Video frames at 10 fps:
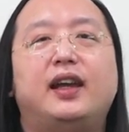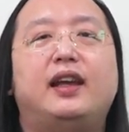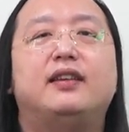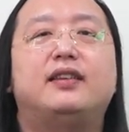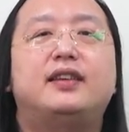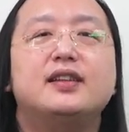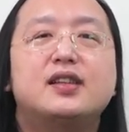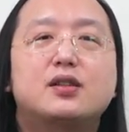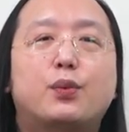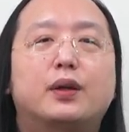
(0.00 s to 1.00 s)
And
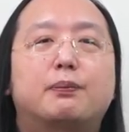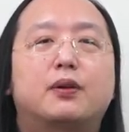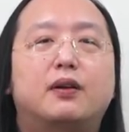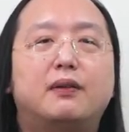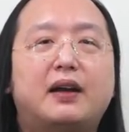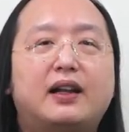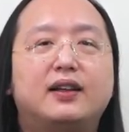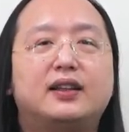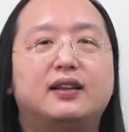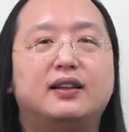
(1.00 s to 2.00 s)
this is what
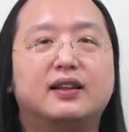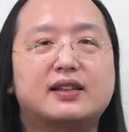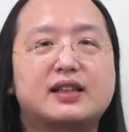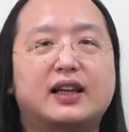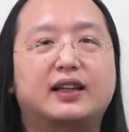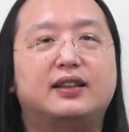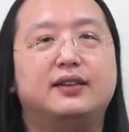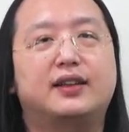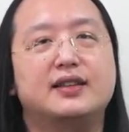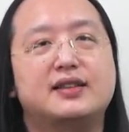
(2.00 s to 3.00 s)
plurality looks like,
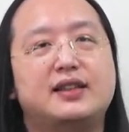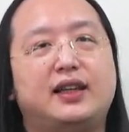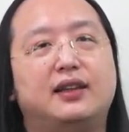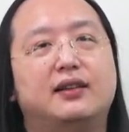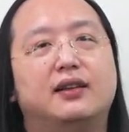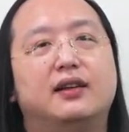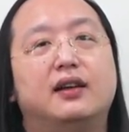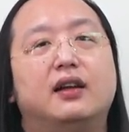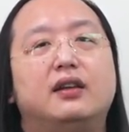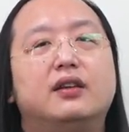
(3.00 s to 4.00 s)
you can see.
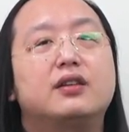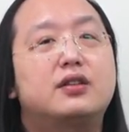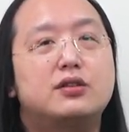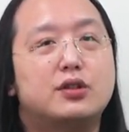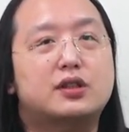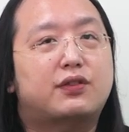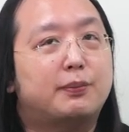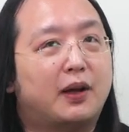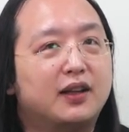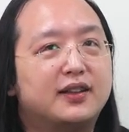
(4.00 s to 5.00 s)
Not just for
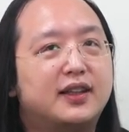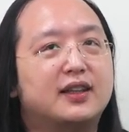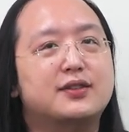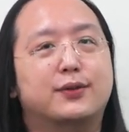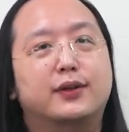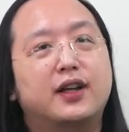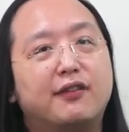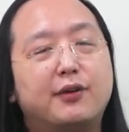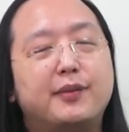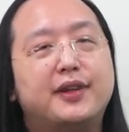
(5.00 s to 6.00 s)
politics or
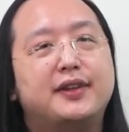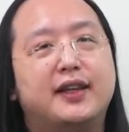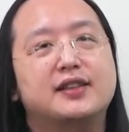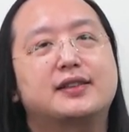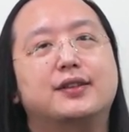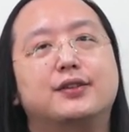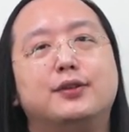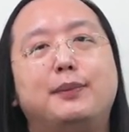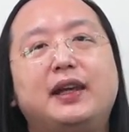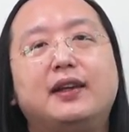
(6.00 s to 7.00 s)
government, that's not
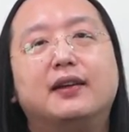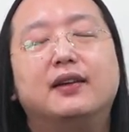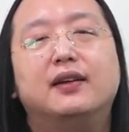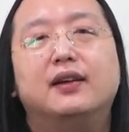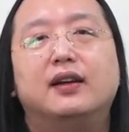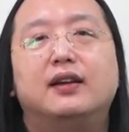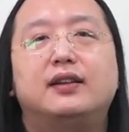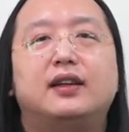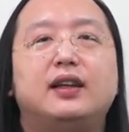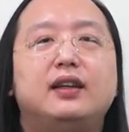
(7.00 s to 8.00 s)
to be.
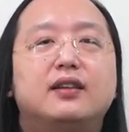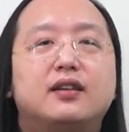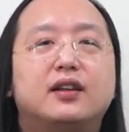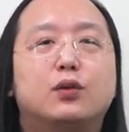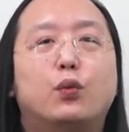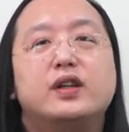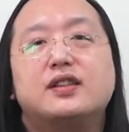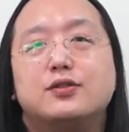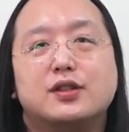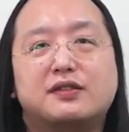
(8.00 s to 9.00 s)
The internet
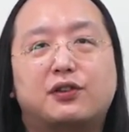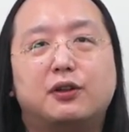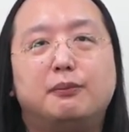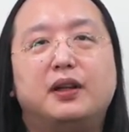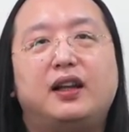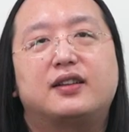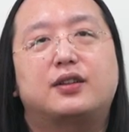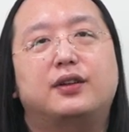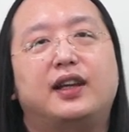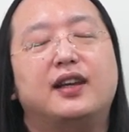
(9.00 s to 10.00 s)
wasn't just for
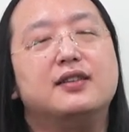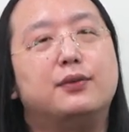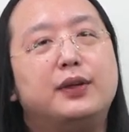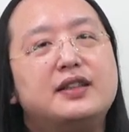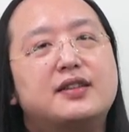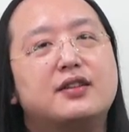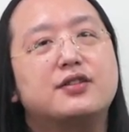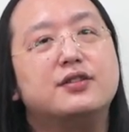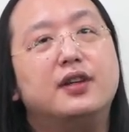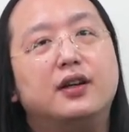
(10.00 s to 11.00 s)
military and
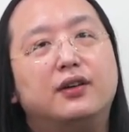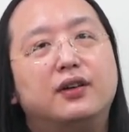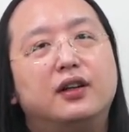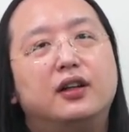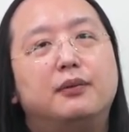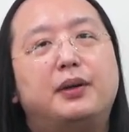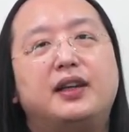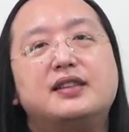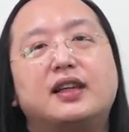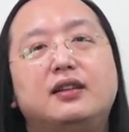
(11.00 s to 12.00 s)
research, no.
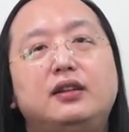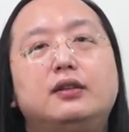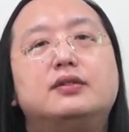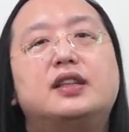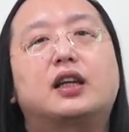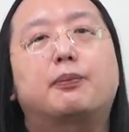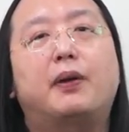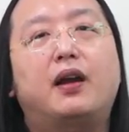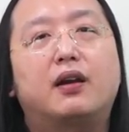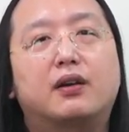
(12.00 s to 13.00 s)
But it's a new tech
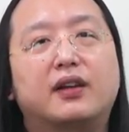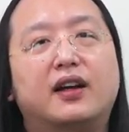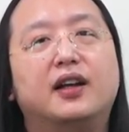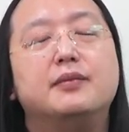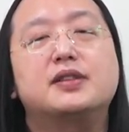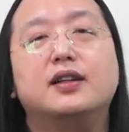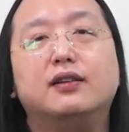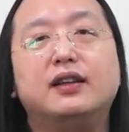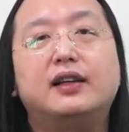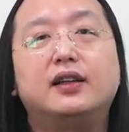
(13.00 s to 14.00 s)
paradigm, so
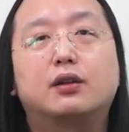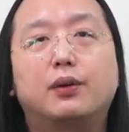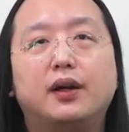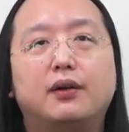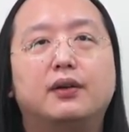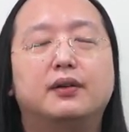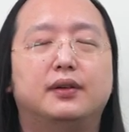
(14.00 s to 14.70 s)
let it grow.